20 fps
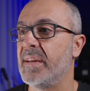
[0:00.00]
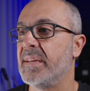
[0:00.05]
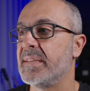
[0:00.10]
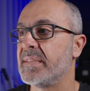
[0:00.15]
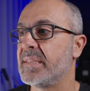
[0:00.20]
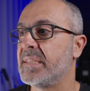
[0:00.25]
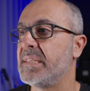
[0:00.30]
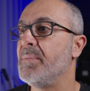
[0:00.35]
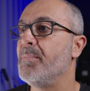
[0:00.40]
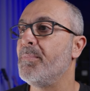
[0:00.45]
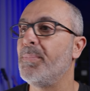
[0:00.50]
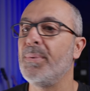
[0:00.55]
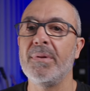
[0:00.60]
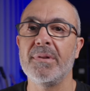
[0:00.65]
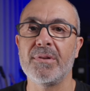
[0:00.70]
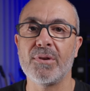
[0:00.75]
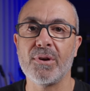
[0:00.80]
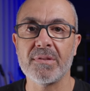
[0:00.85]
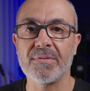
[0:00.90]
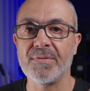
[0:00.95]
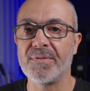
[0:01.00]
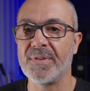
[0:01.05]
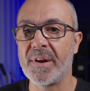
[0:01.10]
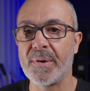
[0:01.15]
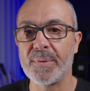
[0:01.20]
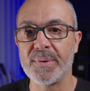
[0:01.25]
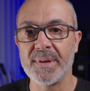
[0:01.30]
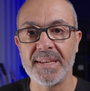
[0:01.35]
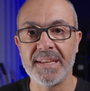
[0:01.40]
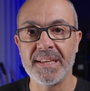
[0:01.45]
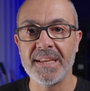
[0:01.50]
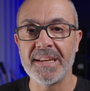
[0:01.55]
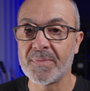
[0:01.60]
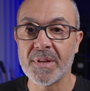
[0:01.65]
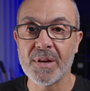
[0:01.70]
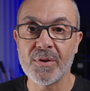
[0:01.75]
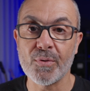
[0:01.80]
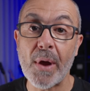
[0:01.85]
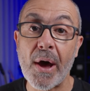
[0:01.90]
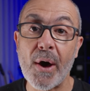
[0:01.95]
simple, not very
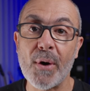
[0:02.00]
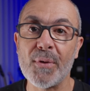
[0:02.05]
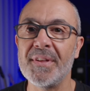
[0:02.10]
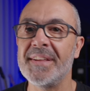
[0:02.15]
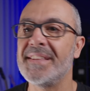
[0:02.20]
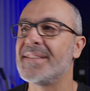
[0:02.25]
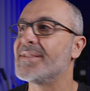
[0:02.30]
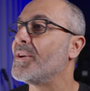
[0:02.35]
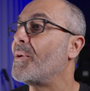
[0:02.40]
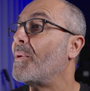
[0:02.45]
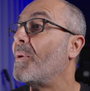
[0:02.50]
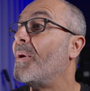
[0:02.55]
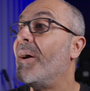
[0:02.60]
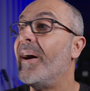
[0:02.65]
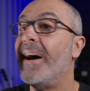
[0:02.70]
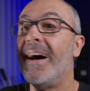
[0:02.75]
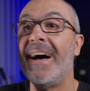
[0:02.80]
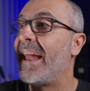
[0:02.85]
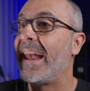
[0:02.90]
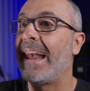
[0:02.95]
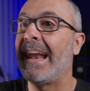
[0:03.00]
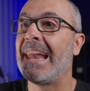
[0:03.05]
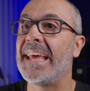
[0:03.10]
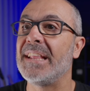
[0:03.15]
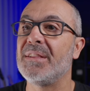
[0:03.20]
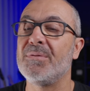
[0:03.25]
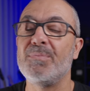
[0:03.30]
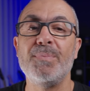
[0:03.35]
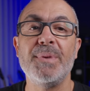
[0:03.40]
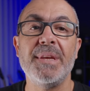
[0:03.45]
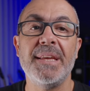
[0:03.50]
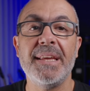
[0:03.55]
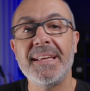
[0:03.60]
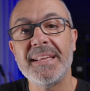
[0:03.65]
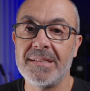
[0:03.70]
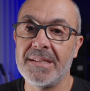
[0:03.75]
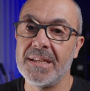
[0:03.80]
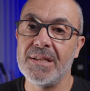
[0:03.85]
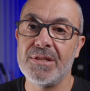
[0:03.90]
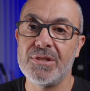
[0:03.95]
crowded. So let
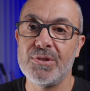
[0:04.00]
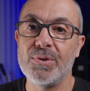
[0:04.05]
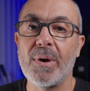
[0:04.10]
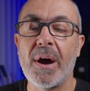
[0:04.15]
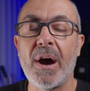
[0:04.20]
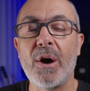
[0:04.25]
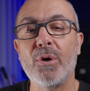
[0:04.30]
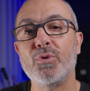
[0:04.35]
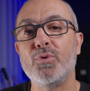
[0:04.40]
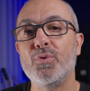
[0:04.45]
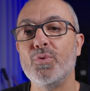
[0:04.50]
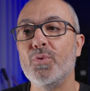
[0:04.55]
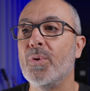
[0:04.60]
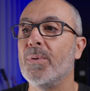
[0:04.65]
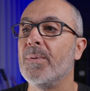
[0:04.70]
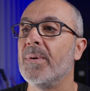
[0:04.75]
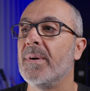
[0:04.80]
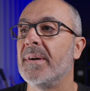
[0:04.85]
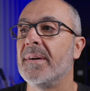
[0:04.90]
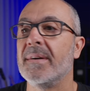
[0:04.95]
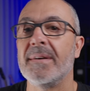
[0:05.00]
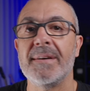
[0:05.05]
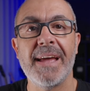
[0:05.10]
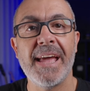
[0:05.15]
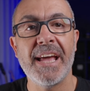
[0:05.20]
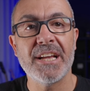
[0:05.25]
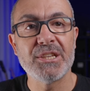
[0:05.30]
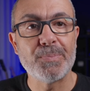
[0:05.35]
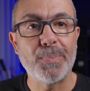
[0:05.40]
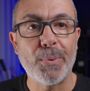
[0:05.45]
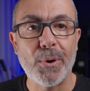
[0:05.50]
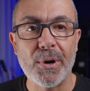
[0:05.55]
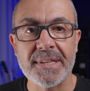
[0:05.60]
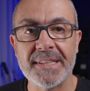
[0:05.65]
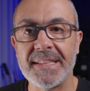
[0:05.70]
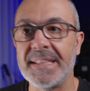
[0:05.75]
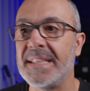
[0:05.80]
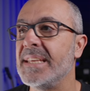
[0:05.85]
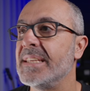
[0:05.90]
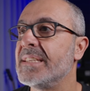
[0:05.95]
me teach you how to
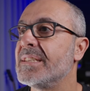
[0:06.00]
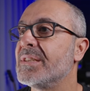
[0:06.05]
export this.